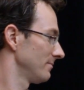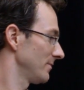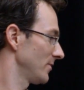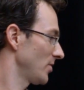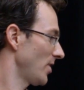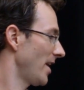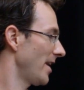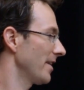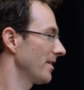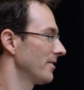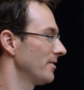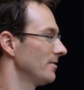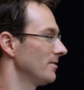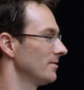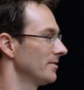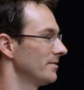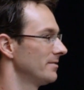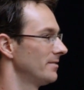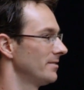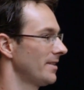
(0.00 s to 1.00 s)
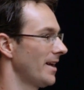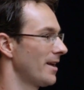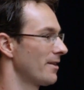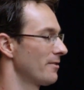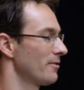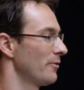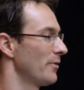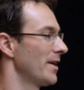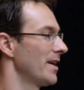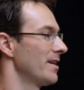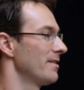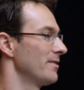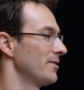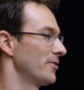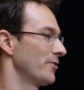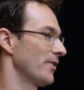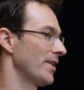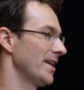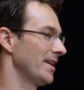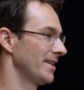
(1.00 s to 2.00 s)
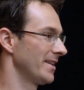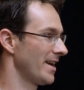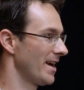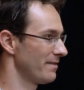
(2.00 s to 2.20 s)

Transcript: child out of the way of the train and